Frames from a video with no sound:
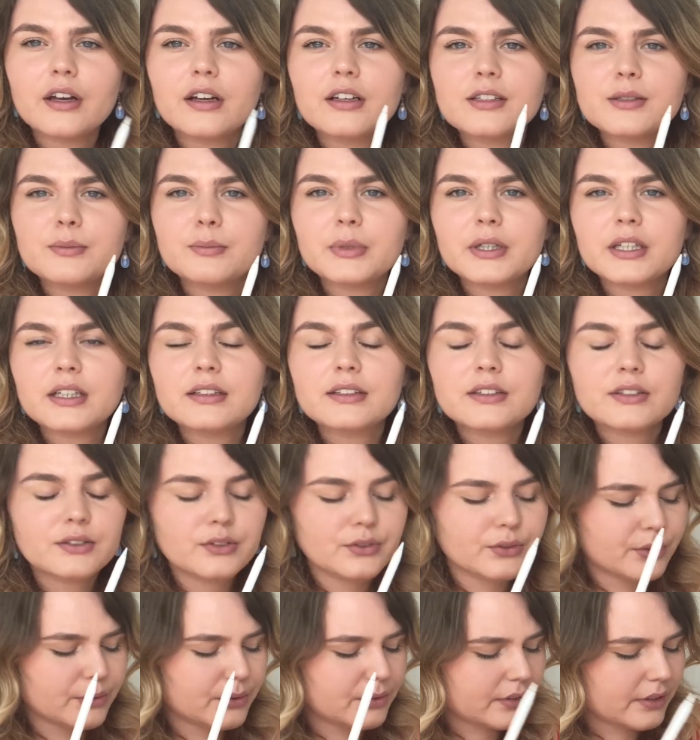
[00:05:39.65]
aspects
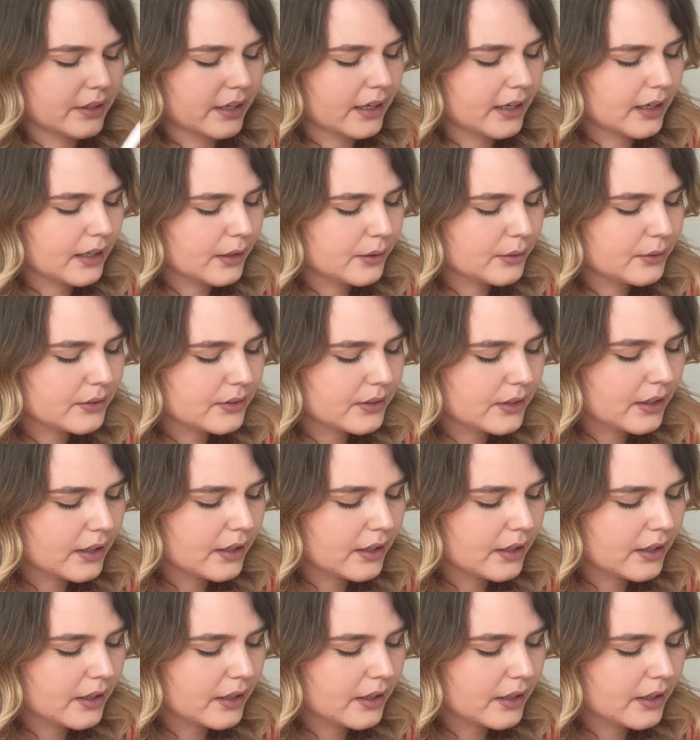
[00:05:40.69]
turned out.